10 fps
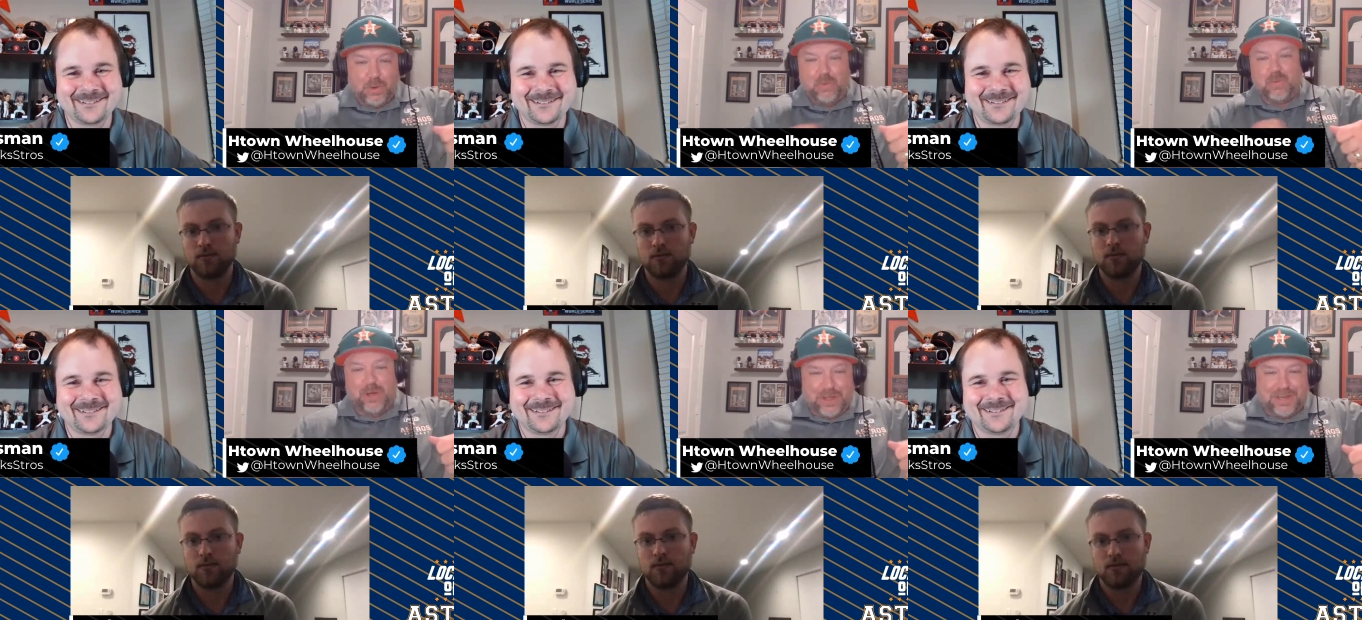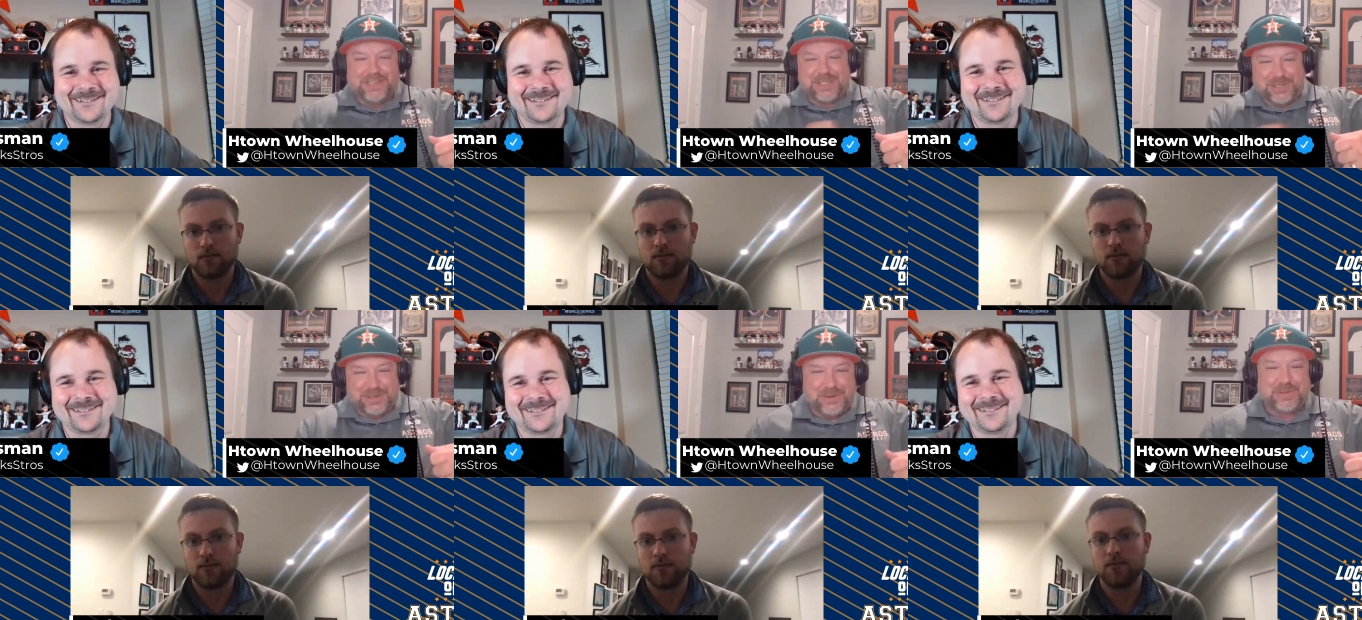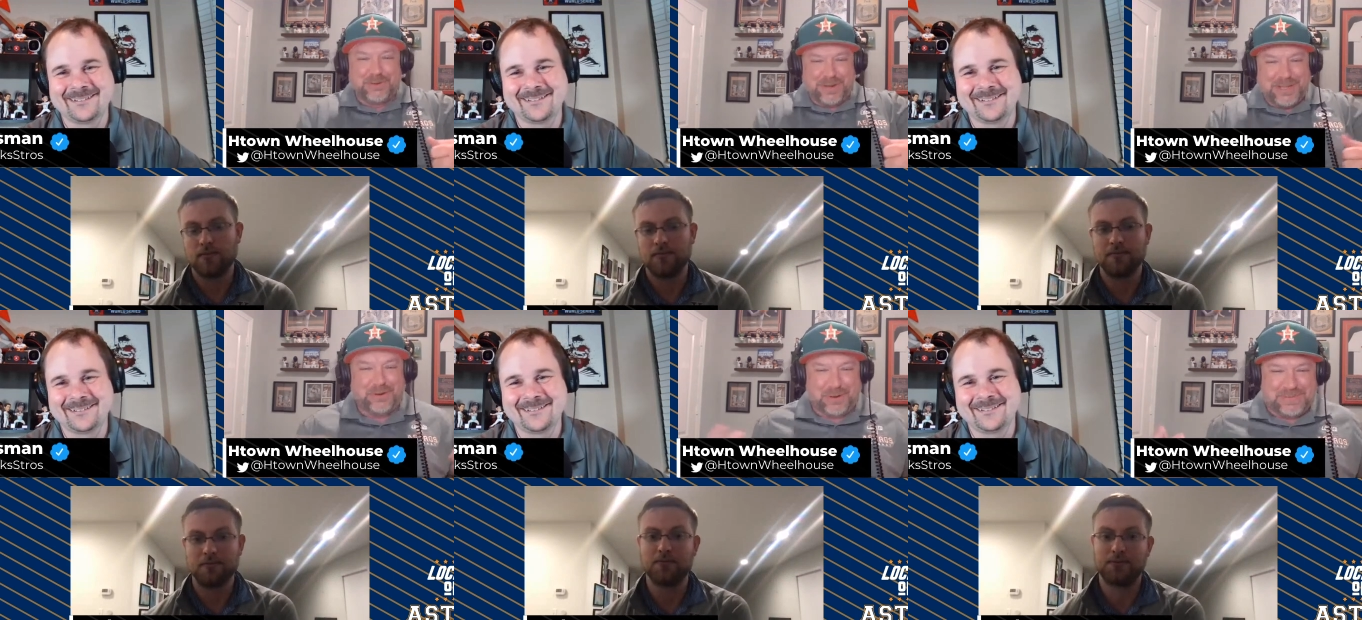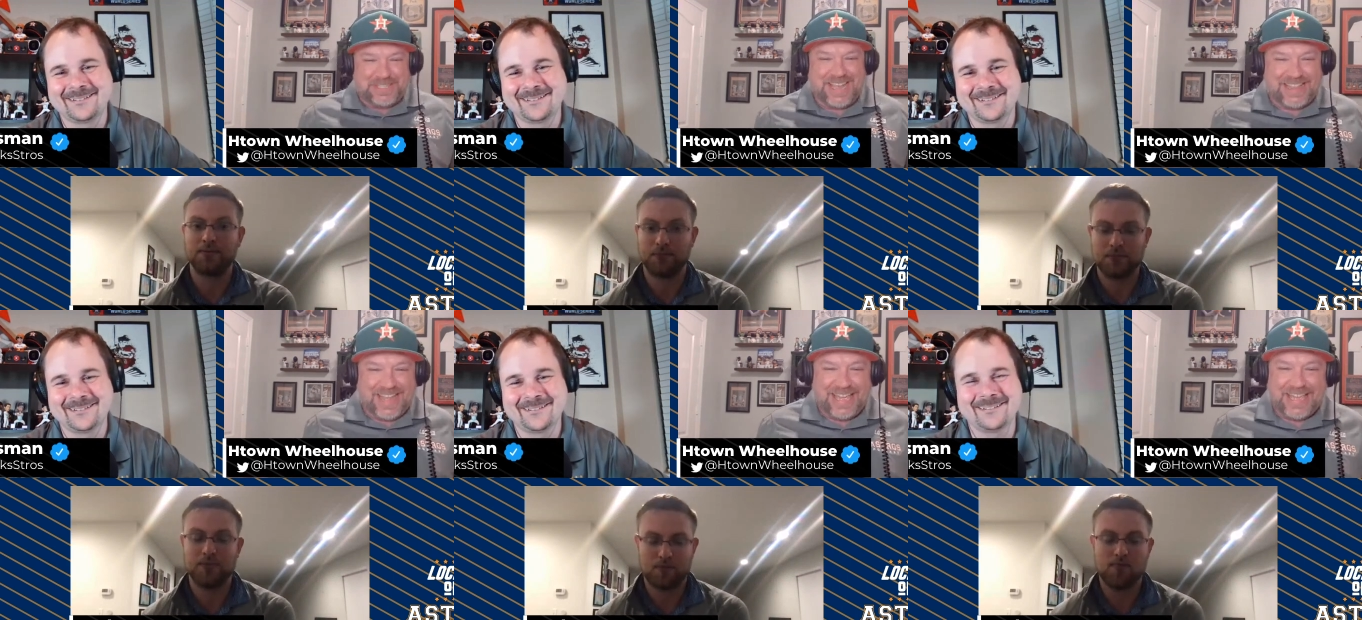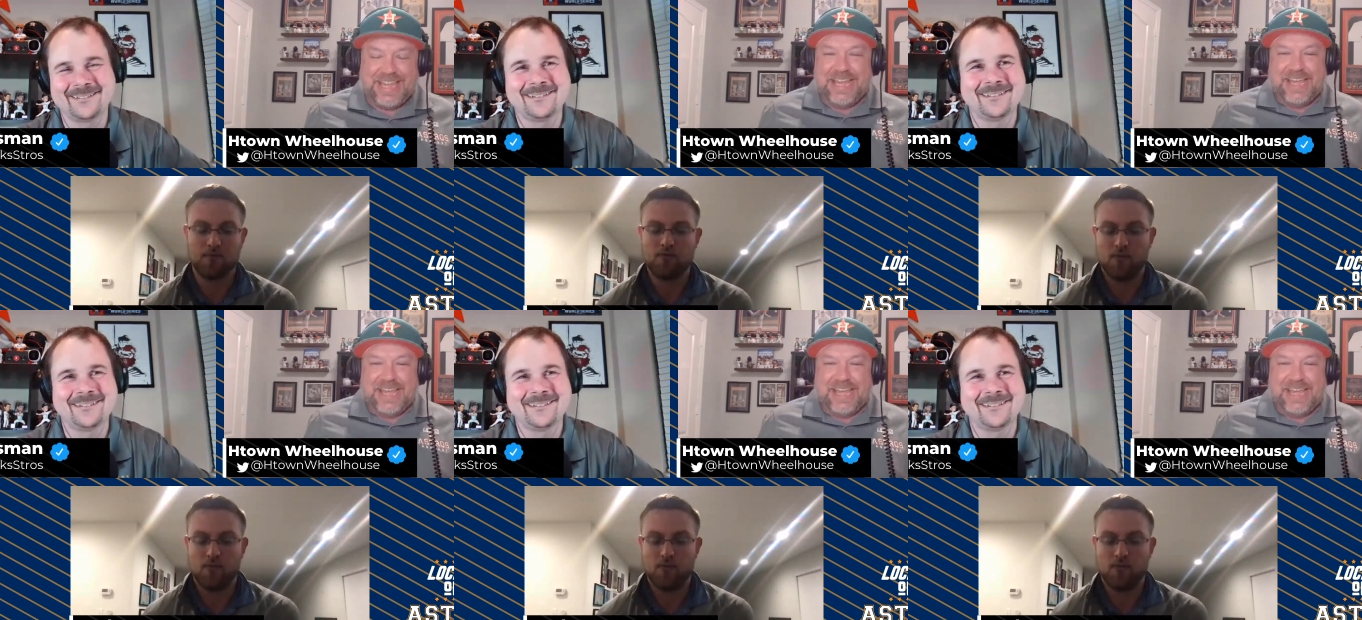Speaker 1: One, two, three. You know what I'm saying? Like,